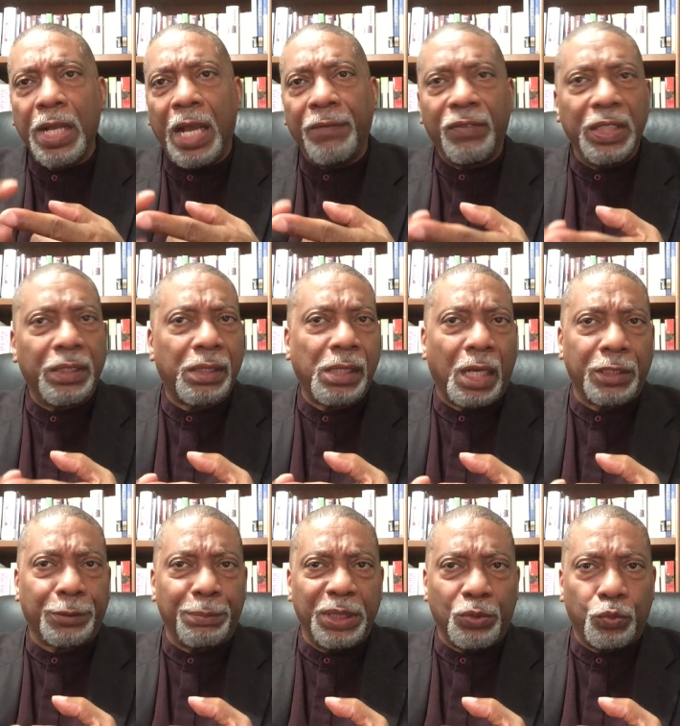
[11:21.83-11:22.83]
And this
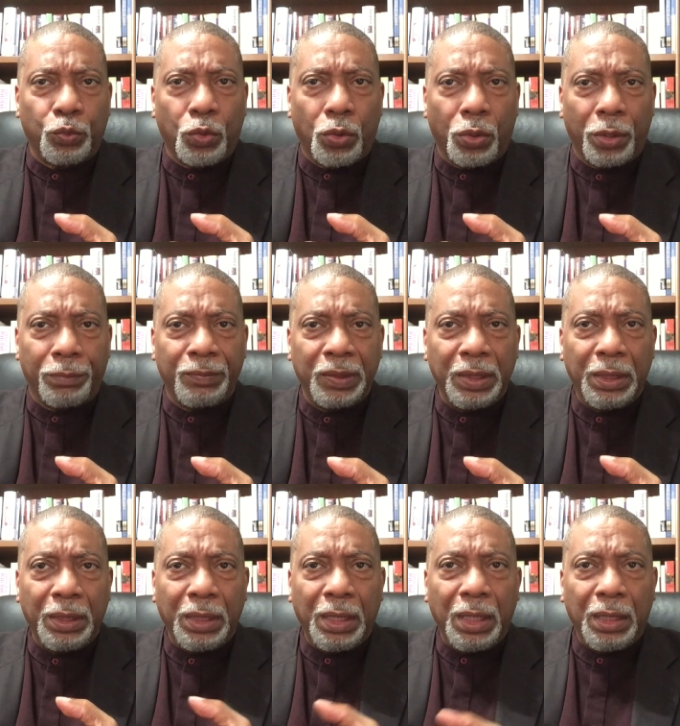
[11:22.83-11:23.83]
cosmic war,
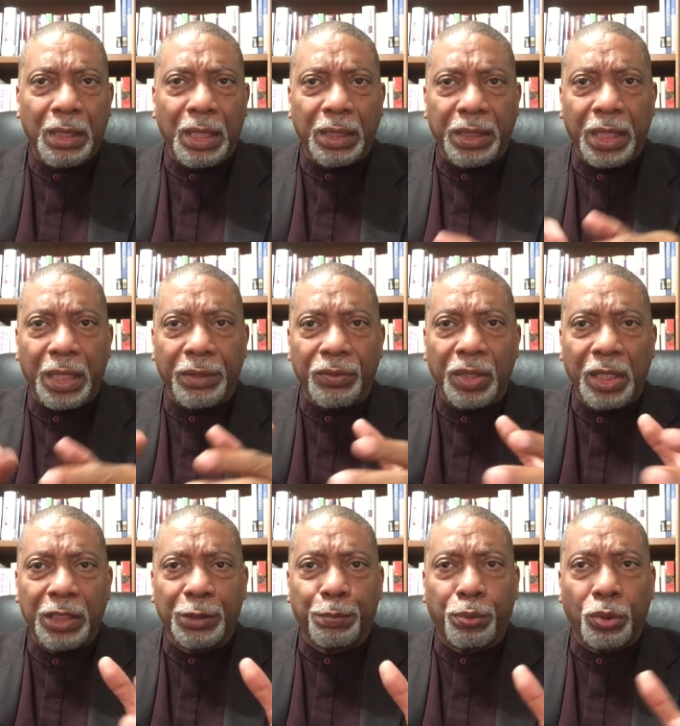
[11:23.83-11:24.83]
again,
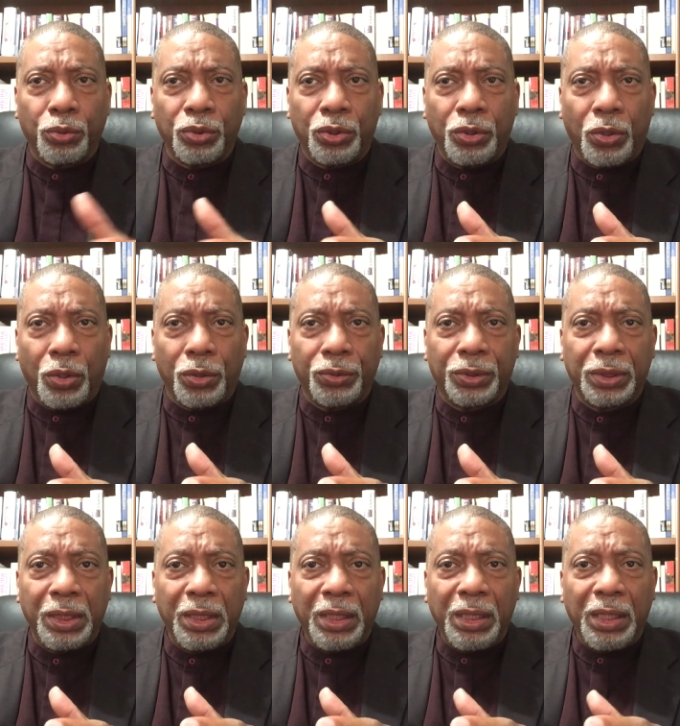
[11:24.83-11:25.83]
has protocols.
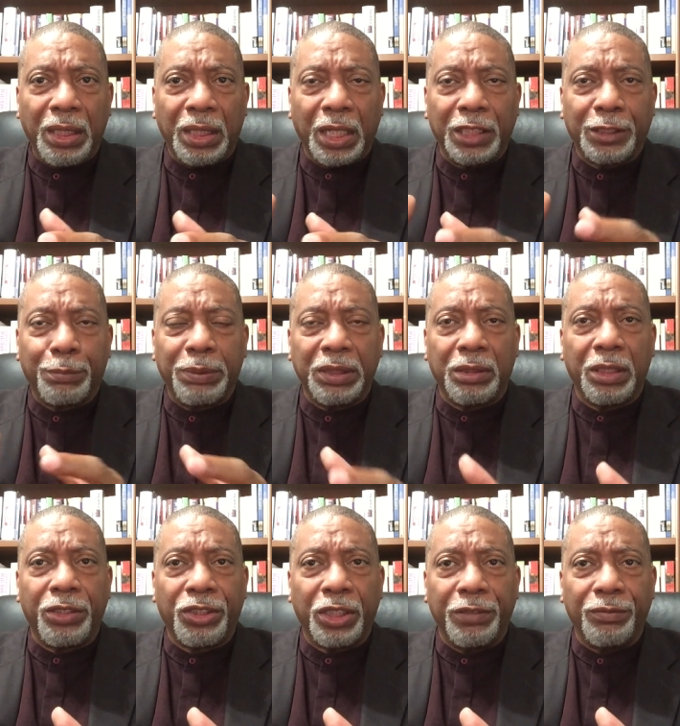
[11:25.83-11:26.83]
It has
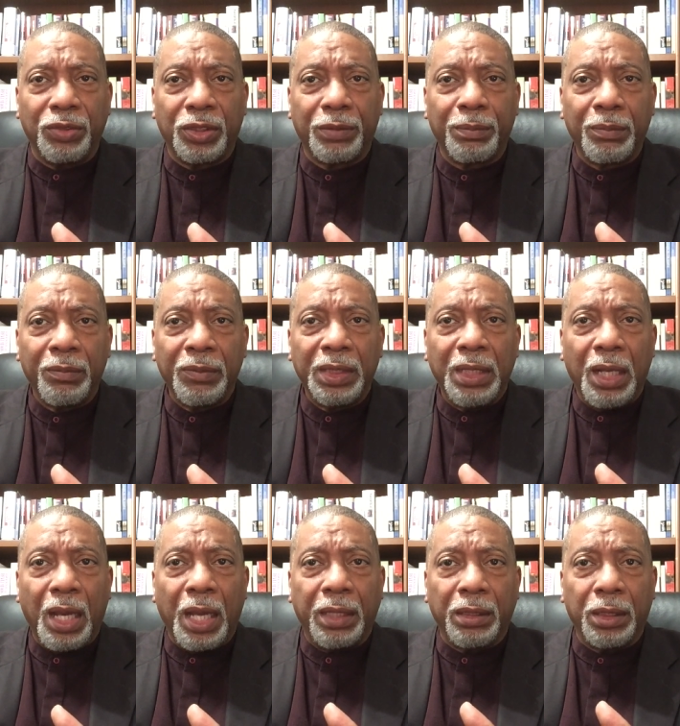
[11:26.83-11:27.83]
positions.
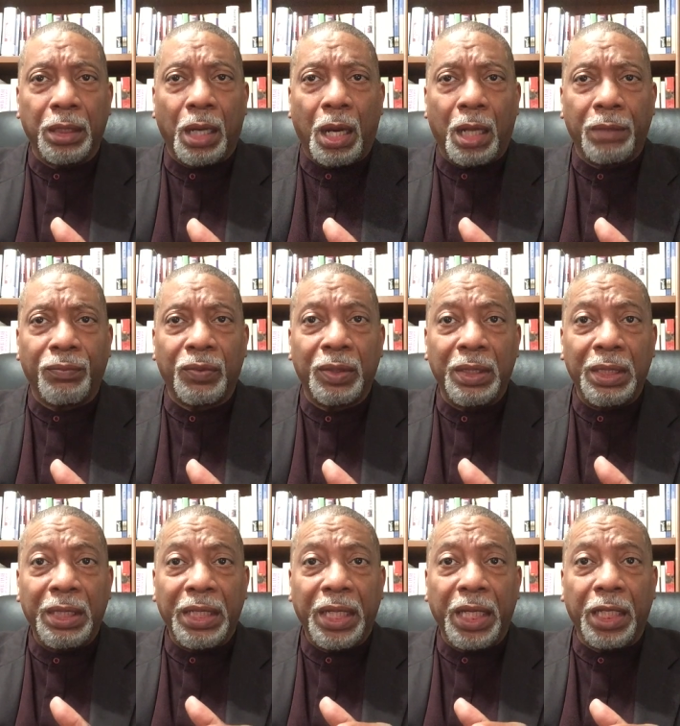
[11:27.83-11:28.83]
And God,
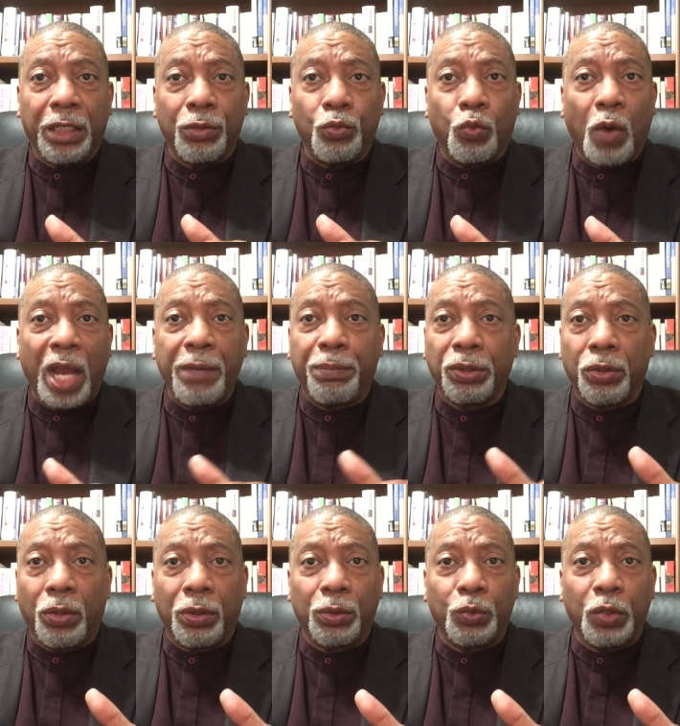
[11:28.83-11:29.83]
he can wipe it
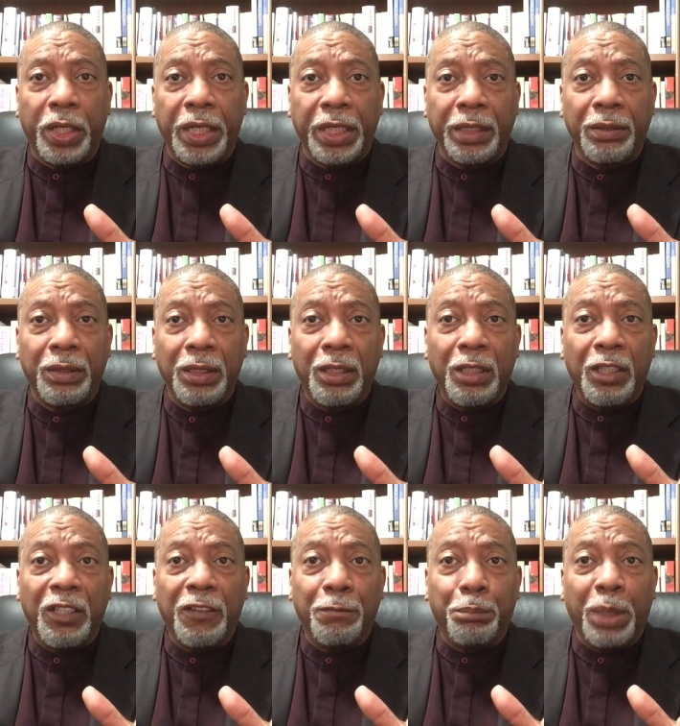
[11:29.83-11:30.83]
all away.
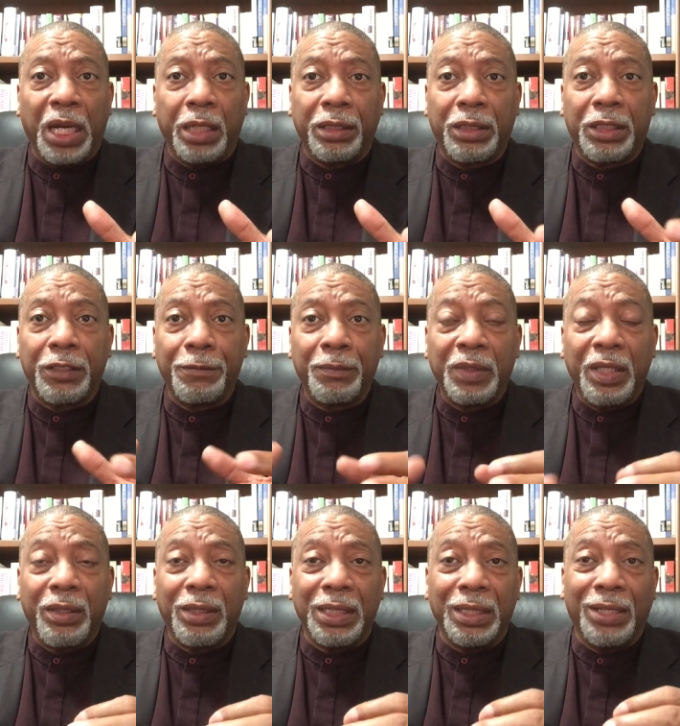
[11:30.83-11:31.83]
But
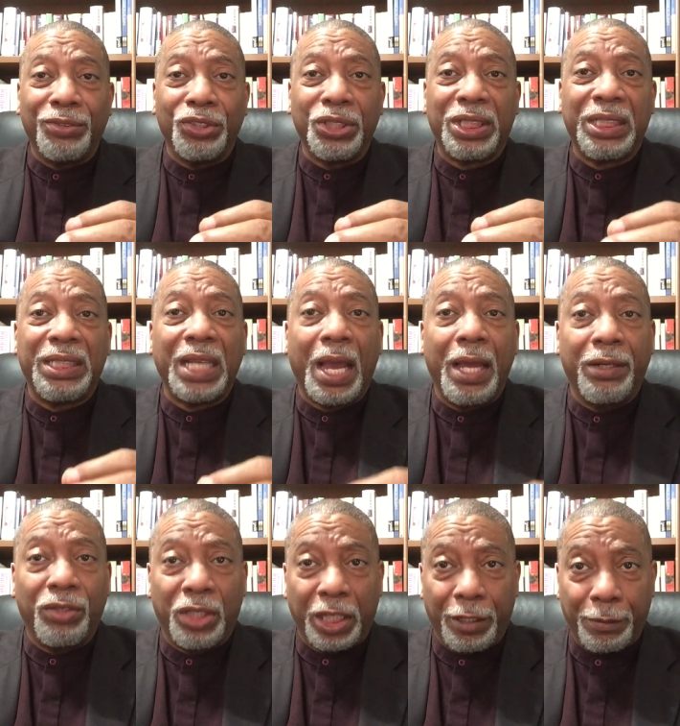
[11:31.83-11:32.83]
the
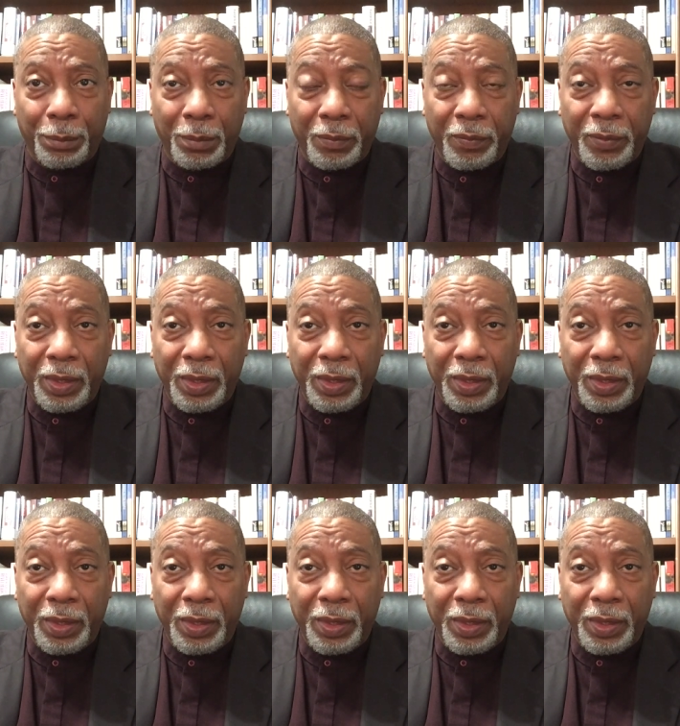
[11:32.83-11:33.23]
understanding